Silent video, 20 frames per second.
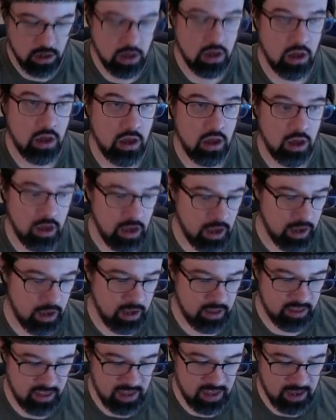I
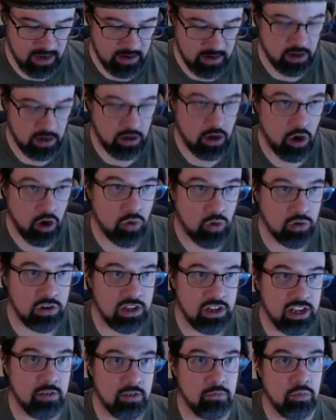then
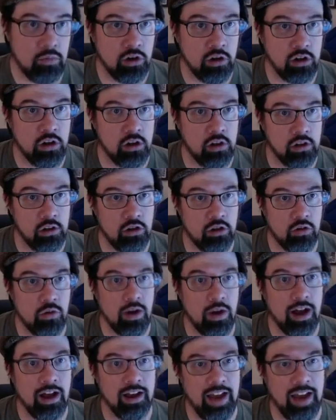only put glue
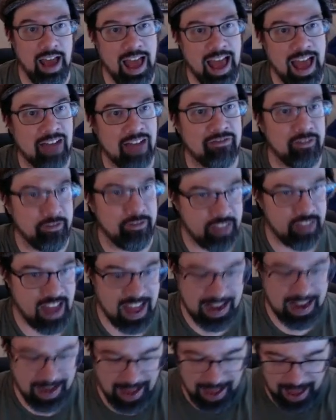on half of that
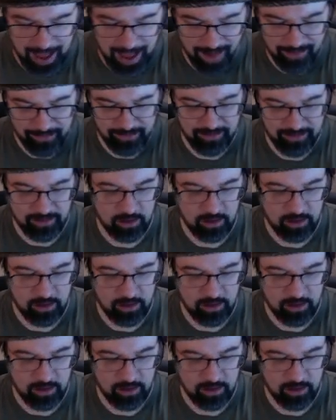half,